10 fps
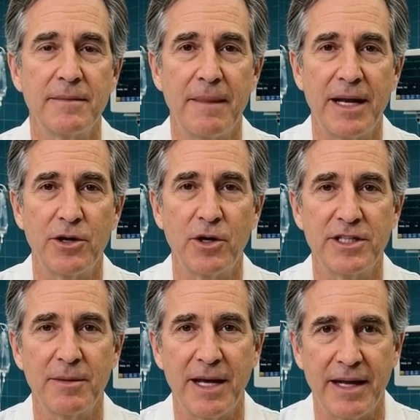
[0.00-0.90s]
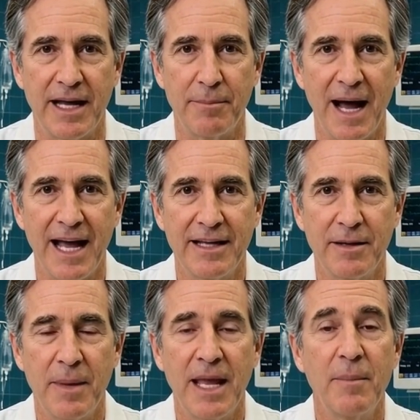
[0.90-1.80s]
He looked at me, then back at the
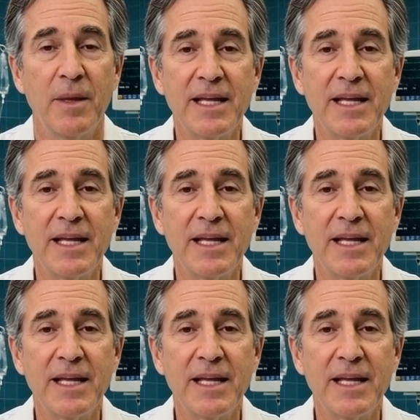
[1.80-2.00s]
paper,